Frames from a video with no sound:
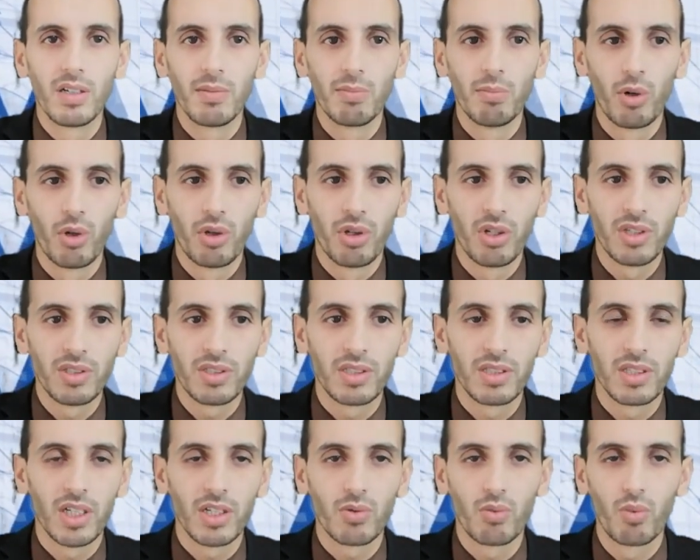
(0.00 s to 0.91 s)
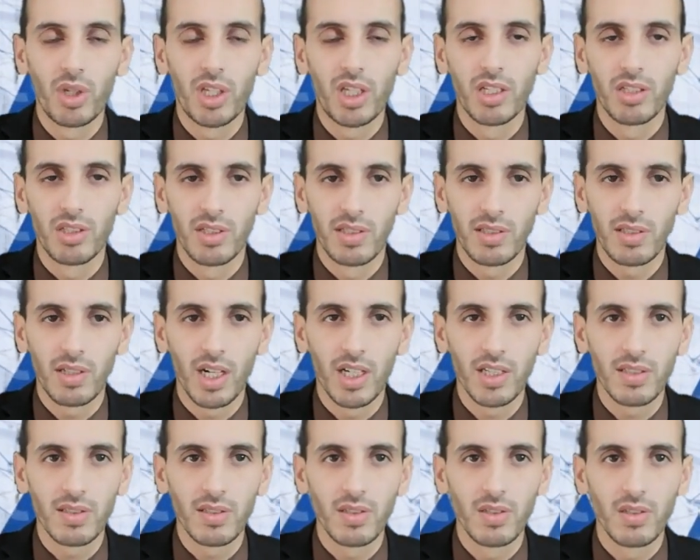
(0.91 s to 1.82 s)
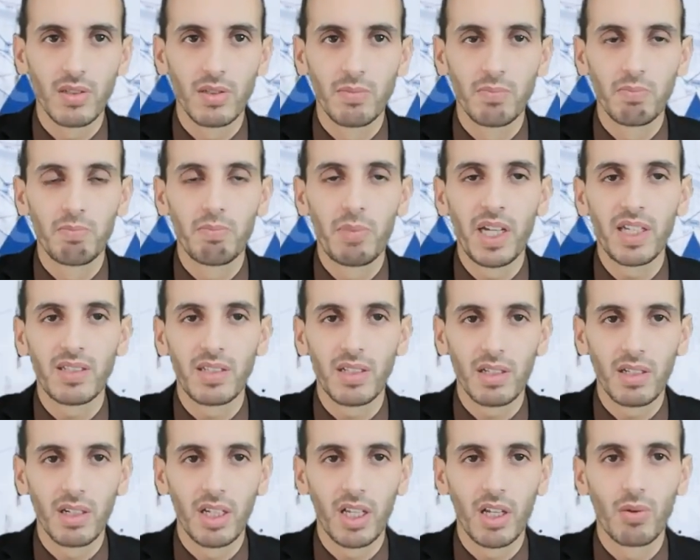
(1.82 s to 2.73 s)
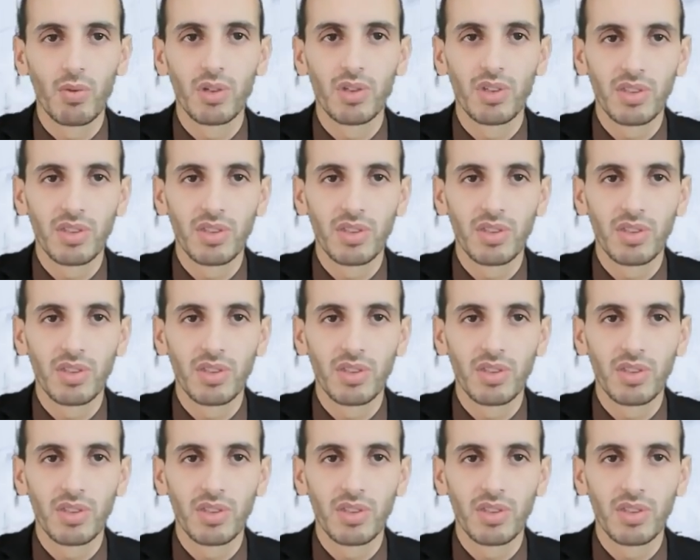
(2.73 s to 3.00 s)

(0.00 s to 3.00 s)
models that we can discuss. Basically, I will